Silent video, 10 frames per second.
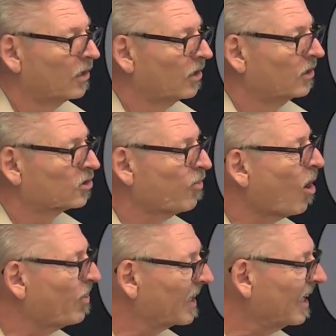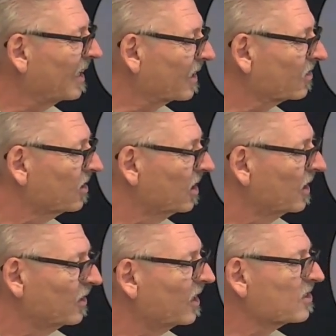small beginnings
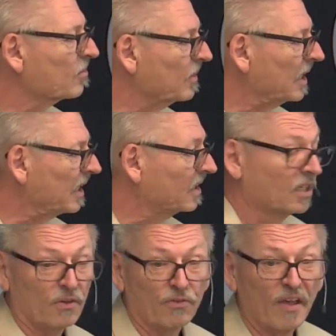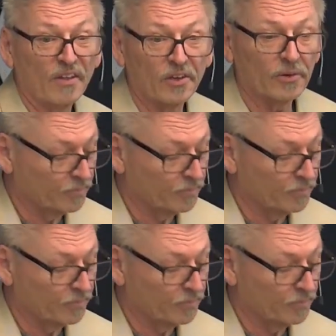doesn't mean failure.